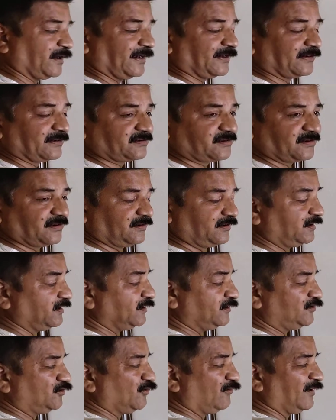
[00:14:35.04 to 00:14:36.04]
direction,
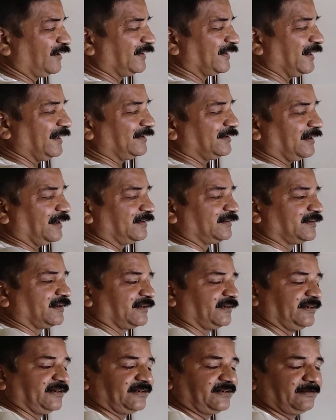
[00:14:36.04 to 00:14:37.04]
you will get
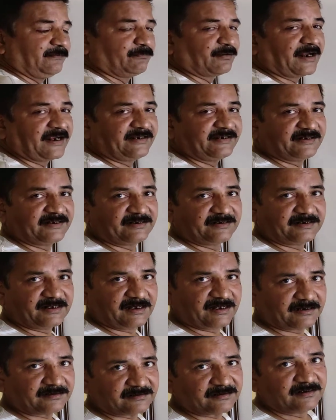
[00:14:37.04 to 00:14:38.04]
alternately bright and
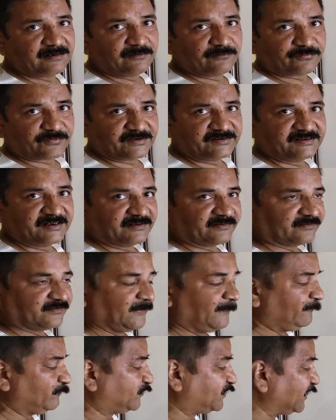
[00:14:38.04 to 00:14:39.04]
dark
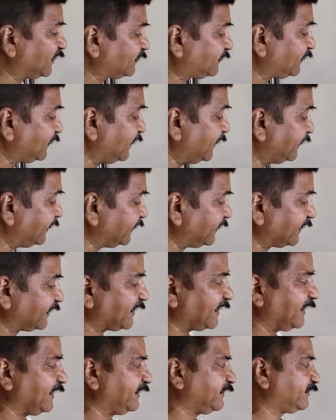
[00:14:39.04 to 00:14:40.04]
fringes. This
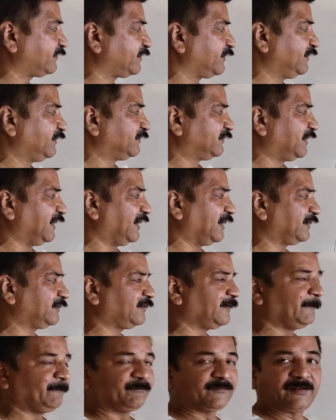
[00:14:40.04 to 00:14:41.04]
indicates
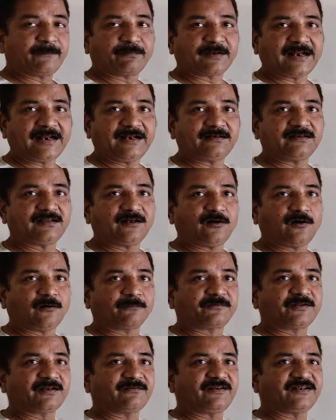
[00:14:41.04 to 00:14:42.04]
that the
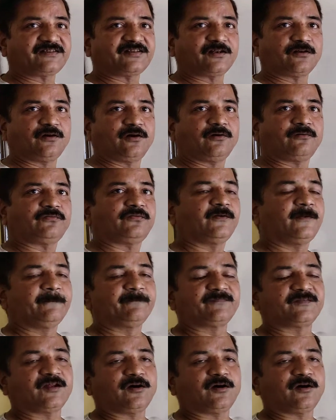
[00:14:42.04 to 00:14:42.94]
observation of